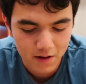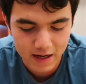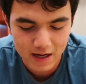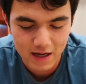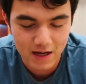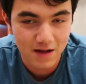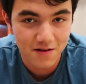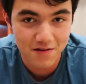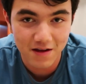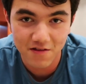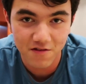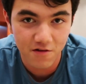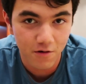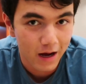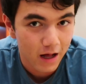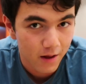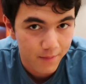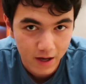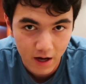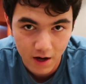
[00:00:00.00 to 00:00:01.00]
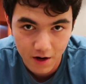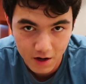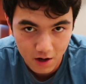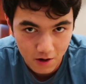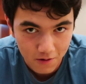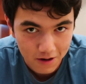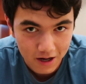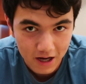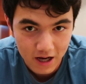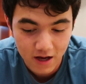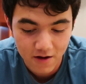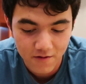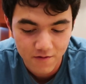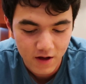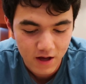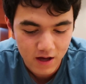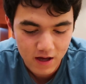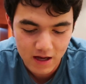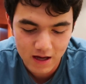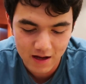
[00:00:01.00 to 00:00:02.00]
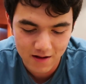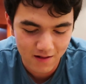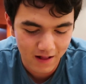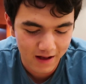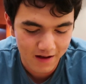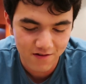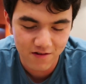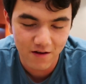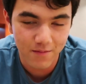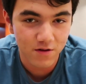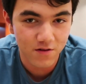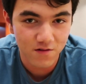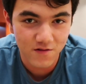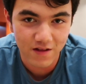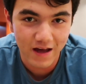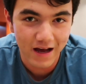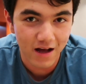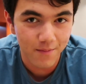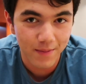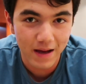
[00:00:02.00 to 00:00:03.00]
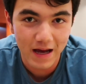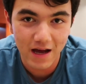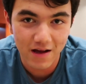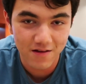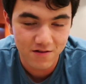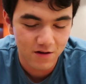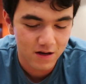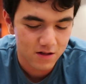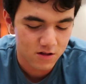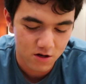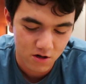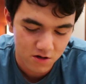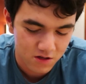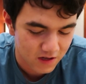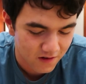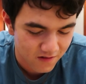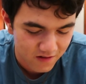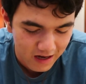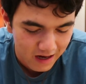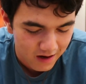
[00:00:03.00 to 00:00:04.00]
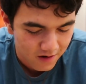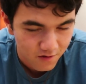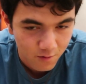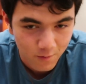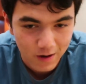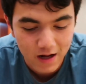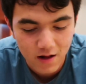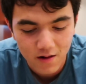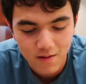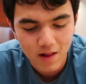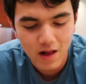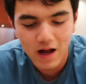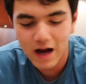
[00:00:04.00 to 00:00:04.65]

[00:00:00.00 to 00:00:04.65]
Like it gets your Albion Engrave, it like summons the Albaz, you get the Cartesia out as well.